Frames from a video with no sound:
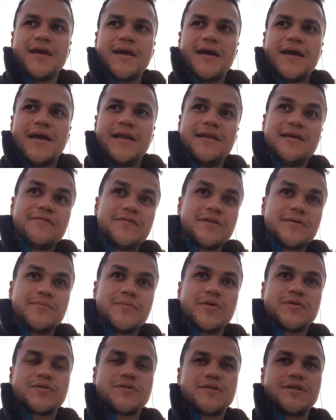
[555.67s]
And even the
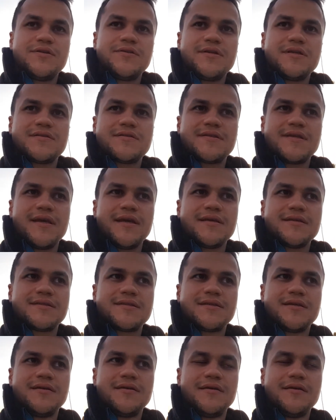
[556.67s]
most serious
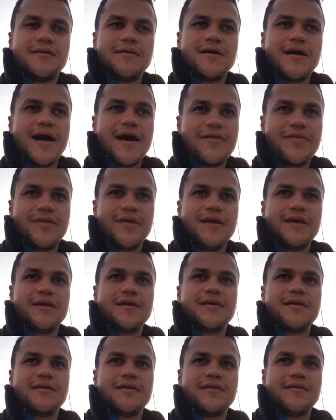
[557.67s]
things, I think
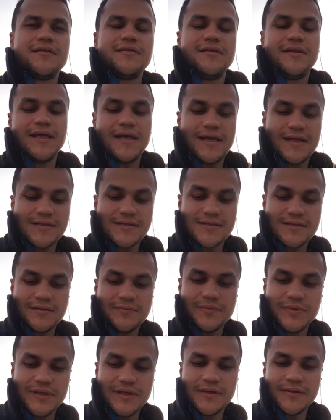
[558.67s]
they can still
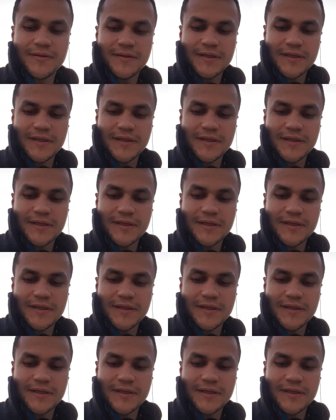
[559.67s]
be